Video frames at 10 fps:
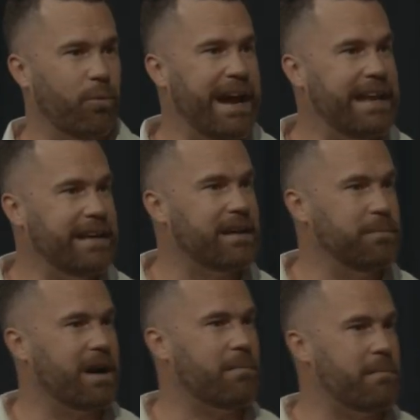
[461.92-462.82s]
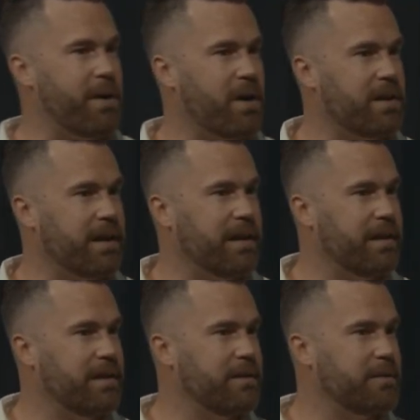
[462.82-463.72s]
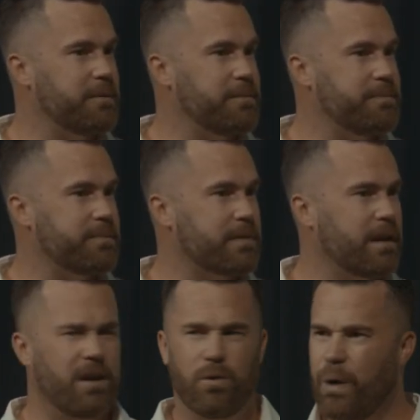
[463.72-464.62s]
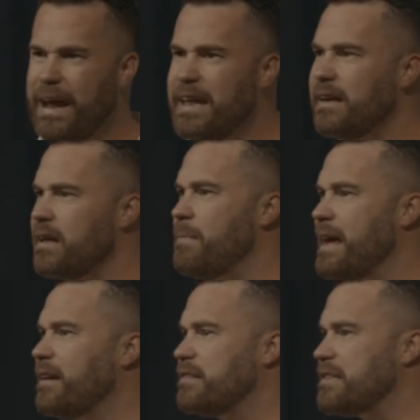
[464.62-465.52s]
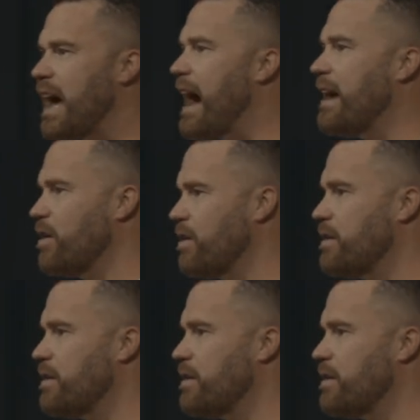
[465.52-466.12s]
Waiting can become a burden. Waiting can make us tired.